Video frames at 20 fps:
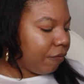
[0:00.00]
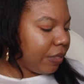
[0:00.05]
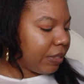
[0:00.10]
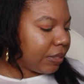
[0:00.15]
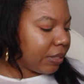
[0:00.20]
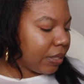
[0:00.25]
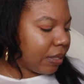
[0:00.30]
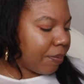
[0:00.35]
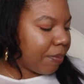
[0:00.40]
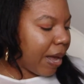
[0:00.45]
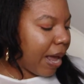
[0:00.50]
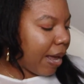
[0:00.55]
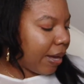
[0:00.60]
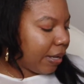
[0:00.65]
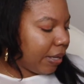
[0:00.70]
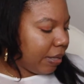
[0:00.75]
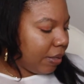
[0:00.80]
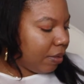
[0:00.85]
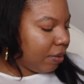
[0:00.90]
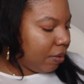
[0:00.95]
fits in the
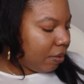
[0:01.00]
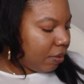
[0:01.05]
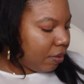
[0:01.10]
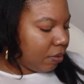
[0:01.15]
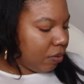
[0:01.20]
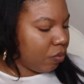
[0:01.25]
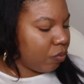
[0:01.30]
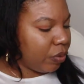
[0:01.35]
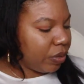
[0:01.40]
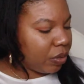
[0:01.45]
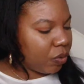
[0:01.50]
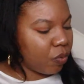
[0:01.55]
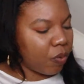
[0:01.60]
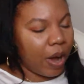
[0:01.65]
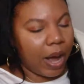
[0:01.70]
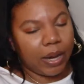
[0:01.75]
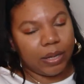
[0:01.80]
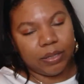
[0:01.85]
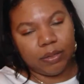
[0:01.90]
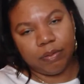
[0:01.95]
pocket with the
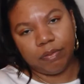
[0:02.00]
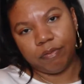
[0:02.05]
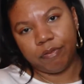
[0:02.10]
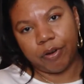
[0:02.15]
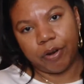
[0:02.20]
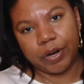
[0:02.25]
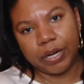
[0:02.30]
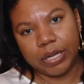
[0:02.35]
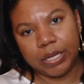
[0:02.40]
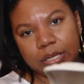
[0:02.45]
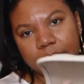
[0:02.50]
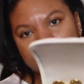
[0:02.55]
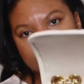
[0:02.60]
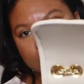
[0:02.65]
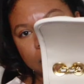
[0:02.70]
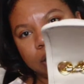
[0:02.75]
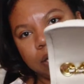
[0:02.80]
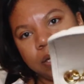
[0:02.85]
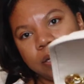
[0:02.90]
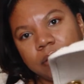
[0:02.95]
wallet very
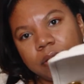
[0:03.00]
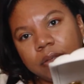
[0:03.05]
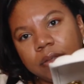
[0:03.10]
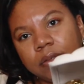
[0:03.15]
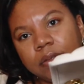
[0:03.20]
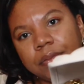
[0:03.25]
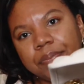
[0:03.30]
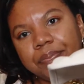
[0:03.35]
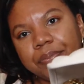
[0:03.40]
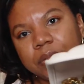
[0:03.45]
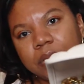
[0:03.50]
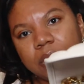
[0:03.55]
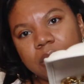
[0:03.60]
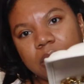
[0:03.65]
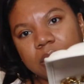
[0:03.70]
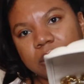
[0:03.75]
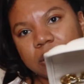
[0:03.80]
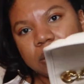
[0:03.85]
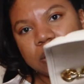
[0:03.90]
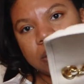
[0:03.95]
easily. It
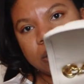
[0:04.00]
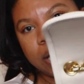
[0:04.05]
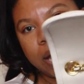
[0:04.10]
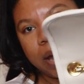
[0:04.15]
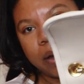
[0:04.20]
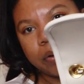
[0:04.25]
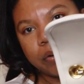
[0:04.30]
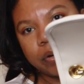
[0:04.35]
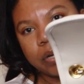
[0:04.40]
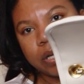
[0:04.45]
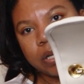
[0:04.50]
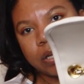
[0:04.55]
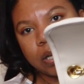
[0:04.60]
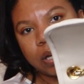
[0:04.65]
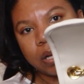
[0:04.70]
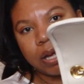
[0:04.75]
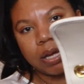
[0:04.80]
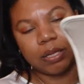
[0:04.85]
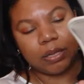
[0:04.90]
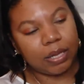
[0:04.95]
doesn't stick out or
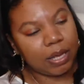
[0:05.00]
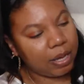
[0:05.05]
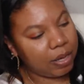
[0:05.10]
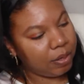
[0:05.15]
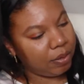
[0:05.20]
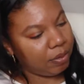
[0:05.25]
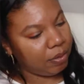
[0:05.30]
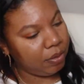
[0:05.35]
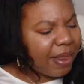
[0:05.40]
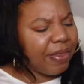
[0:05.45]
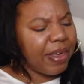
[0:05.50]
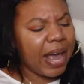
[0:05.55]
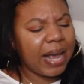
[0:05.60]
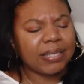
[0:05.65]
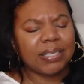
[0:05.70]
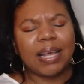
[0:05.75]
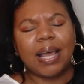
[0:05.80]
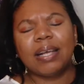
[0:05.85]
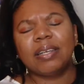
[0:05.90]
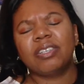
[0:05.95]
anything like that. And
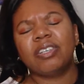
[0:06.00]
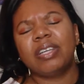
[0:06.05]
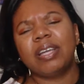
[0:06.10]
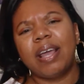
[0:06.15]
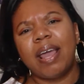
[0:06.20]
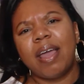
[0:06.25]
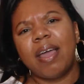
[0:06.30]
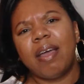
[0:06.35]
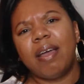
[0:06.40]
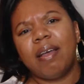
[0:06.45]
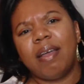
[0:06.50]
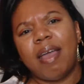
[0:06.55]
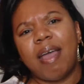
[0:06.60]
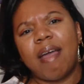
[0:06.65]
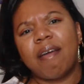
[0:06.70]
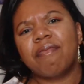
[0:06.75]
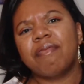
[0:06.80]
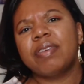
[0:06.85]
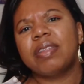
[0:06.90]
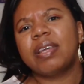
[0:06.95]
that's actually
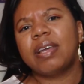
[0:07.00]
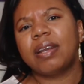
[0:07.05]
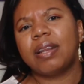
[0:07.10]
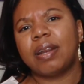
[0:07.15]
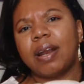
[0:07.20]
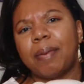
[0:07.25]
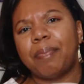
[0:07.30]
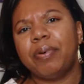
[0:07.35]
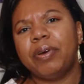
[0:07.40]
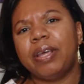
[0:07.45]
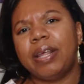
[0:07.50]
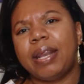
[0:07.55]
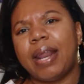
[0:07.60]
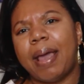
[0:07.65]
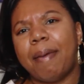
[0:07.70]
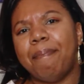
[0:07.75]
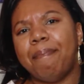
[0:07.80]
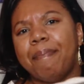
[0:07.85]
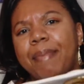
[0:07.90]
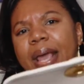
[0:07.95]
everything that I put in
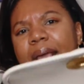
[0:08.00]
that